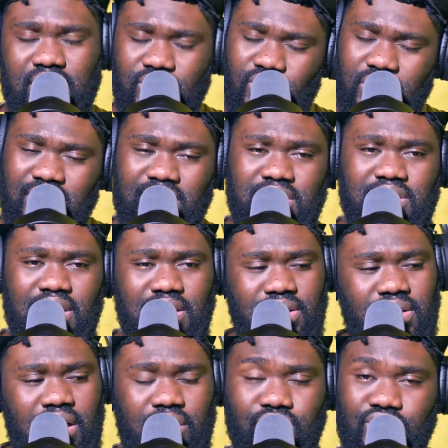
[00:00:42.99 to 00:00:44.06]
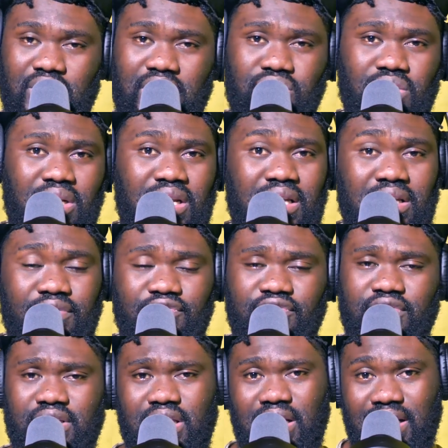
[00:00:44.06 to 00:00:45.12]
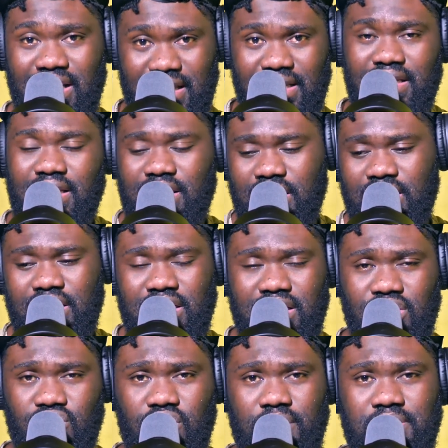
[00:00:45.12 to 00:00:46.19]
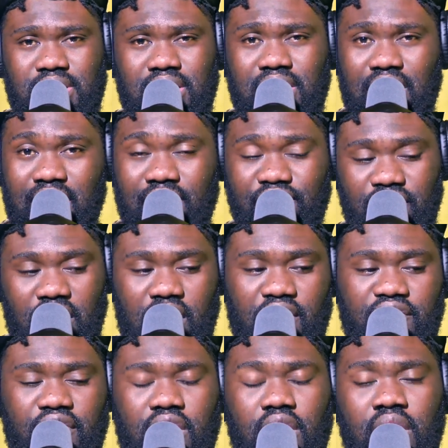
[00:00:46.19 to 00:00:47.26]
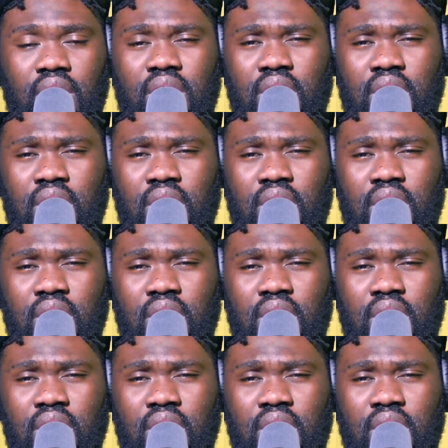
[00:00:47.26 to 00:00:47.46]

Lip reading: It's on this channel. I'll try to leave the link in the description if ever